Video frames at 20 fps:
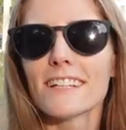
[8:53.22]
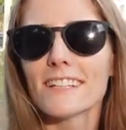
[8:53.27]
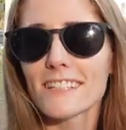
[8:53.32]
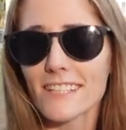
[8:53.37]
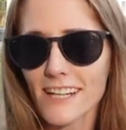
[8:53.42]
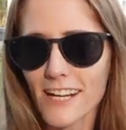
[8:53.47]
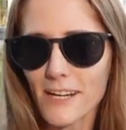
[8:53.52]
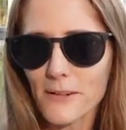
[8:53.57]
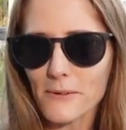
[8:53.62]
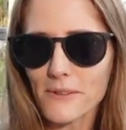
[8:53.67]

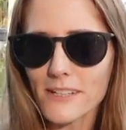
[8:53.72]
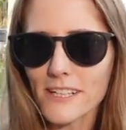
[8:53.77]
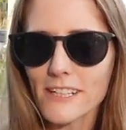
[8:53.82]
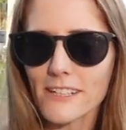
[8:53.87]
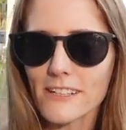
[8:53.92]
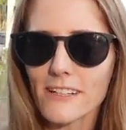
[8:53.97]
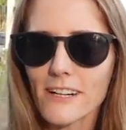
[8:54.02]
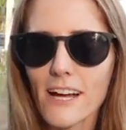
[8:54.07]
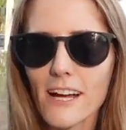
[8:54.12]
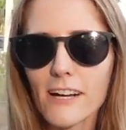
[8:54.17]
Tonight we're
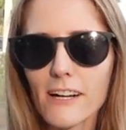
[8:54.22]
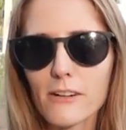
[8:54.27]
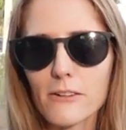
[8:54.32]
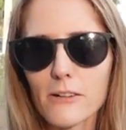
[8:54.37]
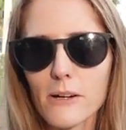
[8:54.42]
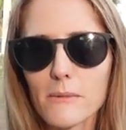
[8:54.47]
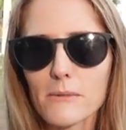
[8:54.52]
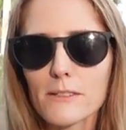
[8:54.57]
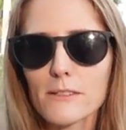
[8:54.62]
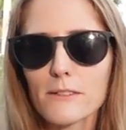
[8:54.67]
here at
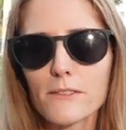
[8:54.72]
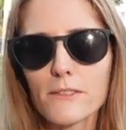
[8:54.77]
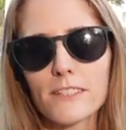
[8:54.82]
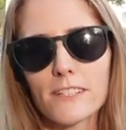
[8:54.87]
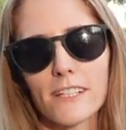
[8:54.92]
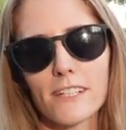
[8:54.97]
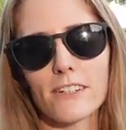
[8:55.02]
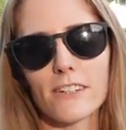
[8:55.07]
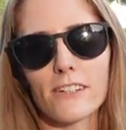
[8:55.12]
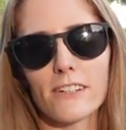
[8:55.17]
Crump's for
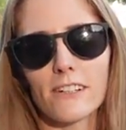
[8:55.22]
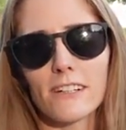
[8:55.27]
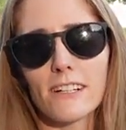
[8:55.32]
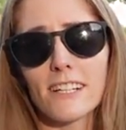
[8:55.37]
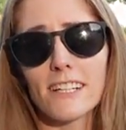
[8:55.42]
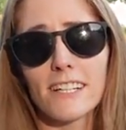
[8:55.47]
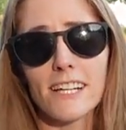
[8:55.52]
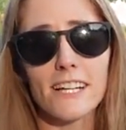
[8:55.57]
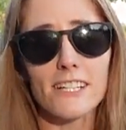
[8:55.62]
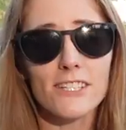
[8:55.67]
dinner.
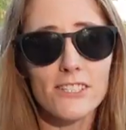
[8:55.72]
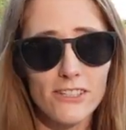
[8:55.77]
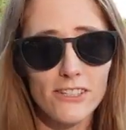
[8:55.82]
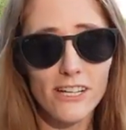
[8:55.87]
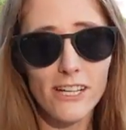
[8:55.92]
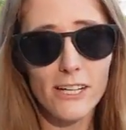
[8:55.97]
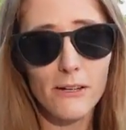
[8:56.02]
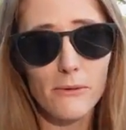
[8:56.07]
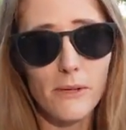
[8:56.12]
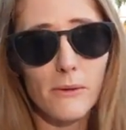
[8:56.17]

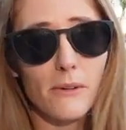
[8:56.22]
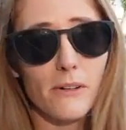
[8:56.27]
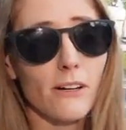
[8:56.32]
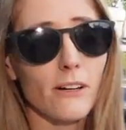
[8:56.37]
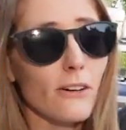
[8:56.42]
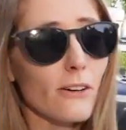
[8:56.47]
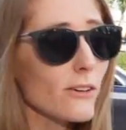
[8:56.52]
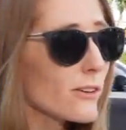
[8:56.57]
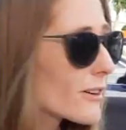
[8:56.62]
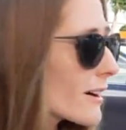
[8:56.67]
Yesterday we were
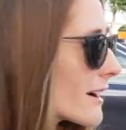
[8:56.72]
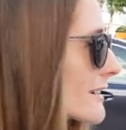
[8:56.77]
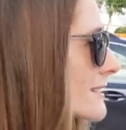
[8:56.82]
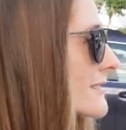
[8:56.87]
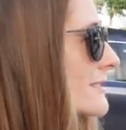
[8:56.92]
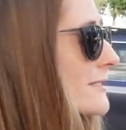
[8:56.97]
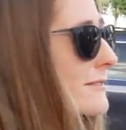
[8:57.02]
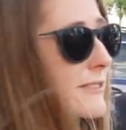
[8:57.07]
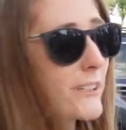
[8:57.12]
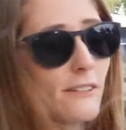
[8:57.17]
across
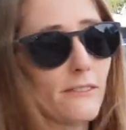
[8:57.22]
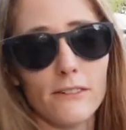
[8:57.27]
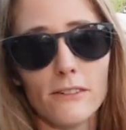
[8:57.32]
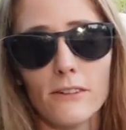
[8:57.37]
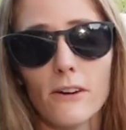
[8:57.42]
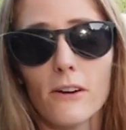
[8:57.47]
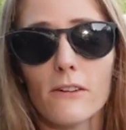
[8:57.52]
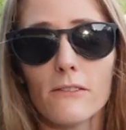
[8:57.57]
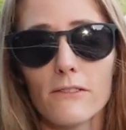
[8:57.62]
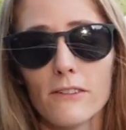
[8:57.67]
the river
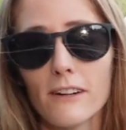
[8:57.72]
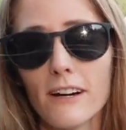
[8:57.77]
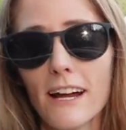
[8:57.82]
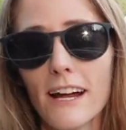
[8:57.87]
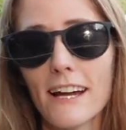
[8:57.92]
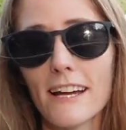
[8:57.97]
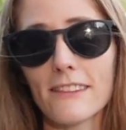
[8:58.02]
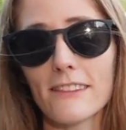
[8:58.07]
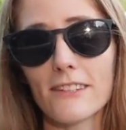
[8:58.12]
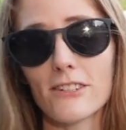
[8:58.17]
over
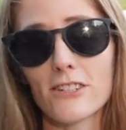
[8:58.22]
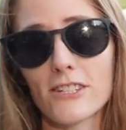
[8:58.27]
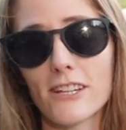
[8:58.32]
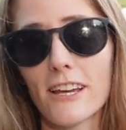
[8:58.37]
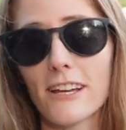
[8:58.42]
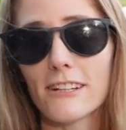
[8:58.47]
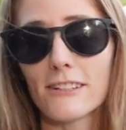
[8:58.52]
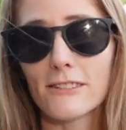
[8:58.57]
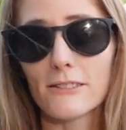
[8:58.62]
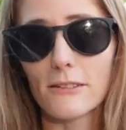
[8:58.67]
at the
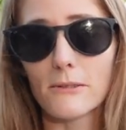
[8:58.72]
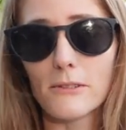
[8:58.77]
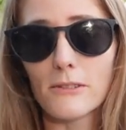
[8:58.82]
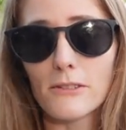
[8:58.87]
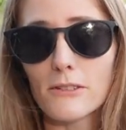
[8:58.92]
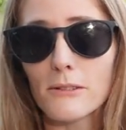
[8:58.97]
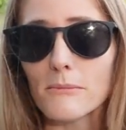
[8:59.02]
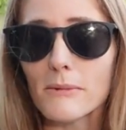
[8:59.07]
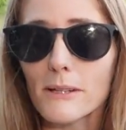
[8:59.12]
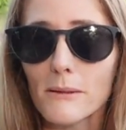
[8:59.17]
shed, so we
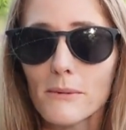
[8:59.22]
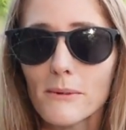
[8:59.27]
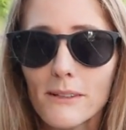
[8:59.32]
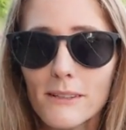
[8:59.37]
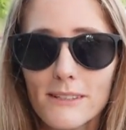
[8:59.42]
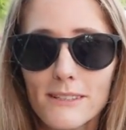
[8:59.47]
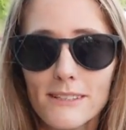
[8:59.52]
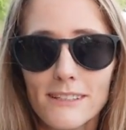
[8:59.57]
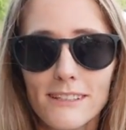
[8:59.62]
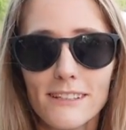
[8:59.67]
should be able to
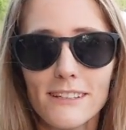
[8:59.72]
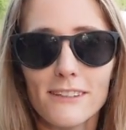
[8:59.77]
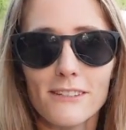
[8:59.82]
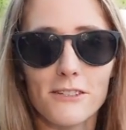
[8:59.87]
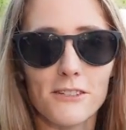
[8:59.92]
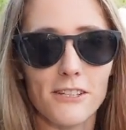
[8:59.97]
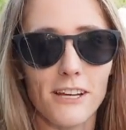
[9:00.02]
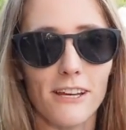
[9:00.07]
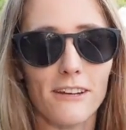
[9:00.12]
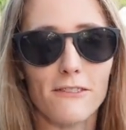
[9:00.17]
see the
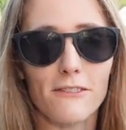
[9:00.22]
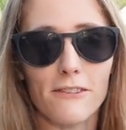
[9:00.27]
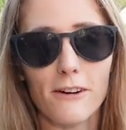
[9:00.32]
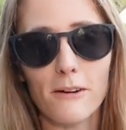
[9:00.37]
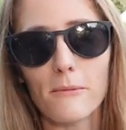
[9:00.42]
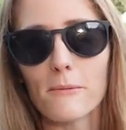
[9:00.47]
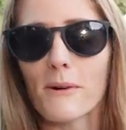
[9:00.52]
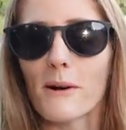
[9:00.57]
shed from